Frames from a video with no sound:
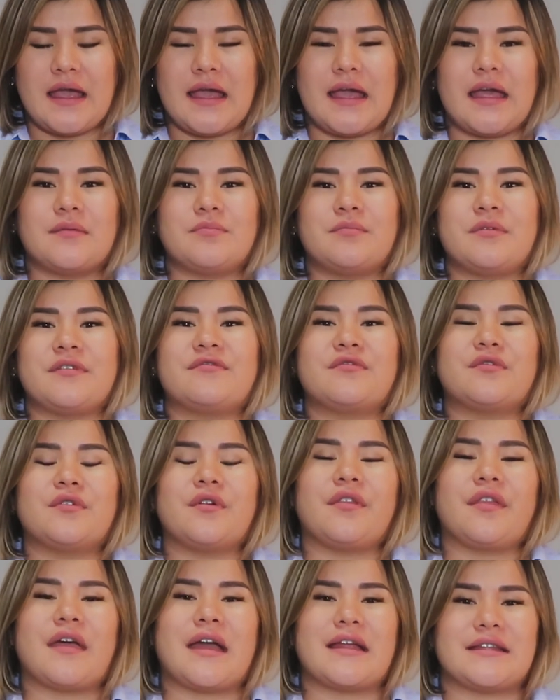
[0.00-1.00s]
and before
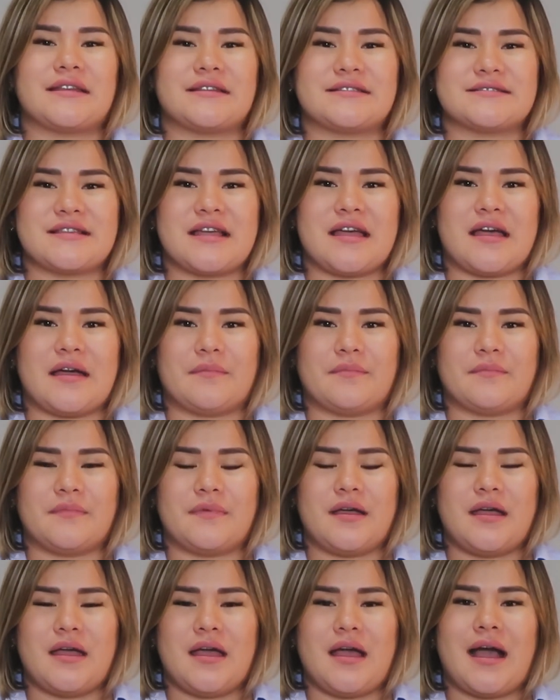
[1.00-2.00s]
that exam,
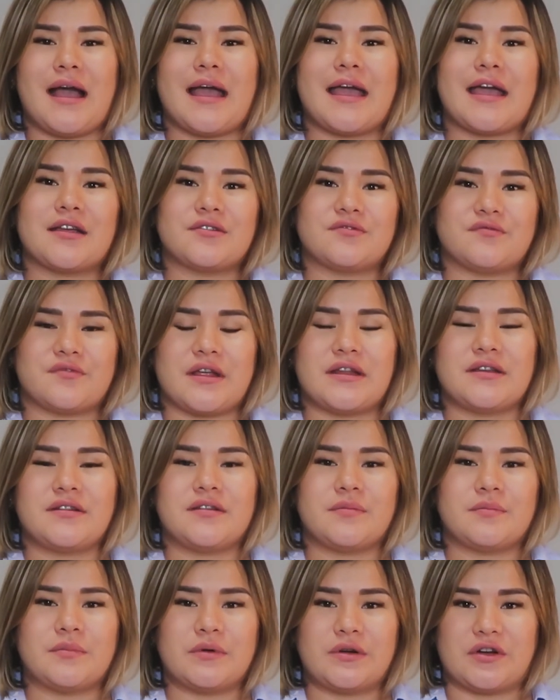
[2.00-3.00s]
I had read
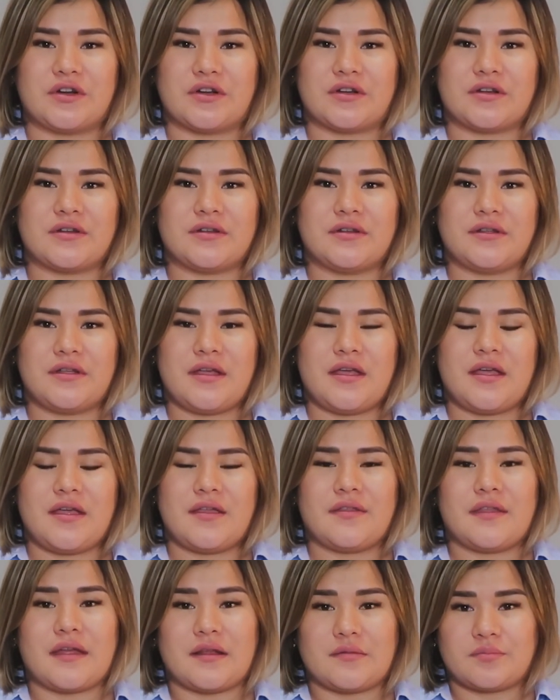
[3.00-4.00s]
a book
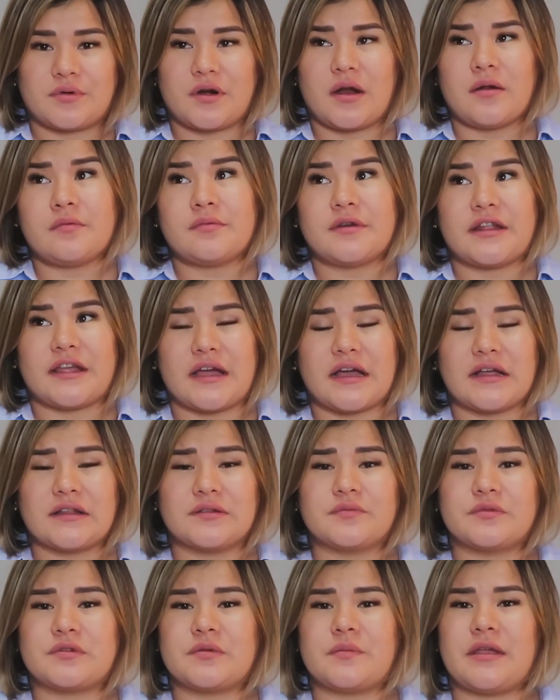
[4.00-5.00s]
that probably
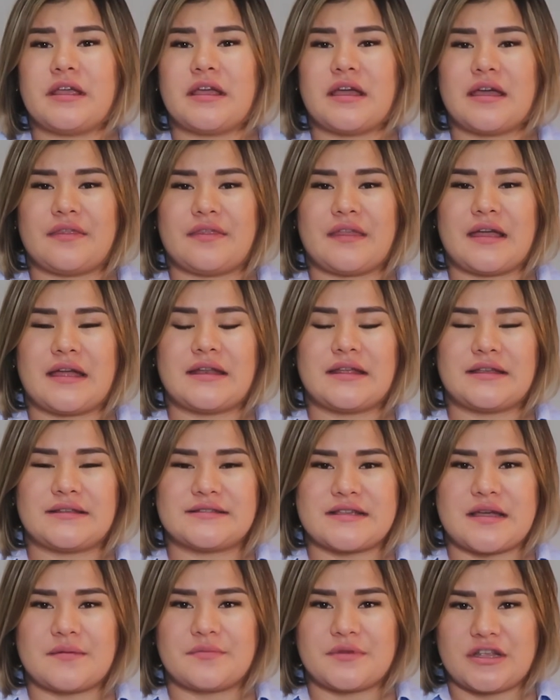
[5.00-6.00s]
helped me at that
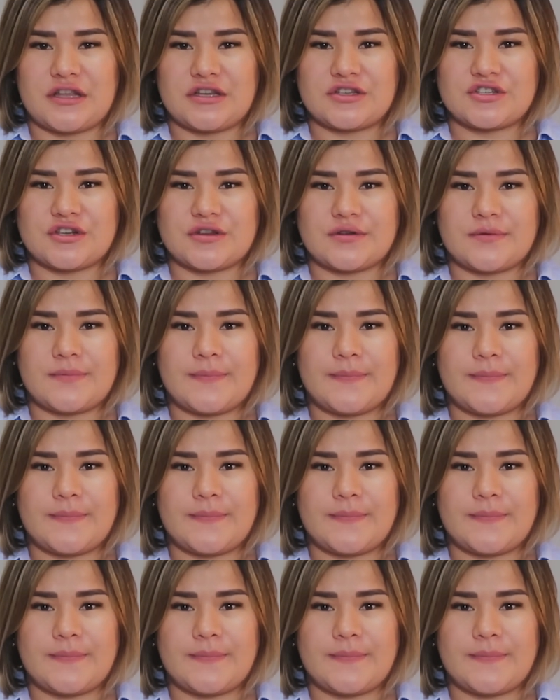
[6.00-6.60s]
examination.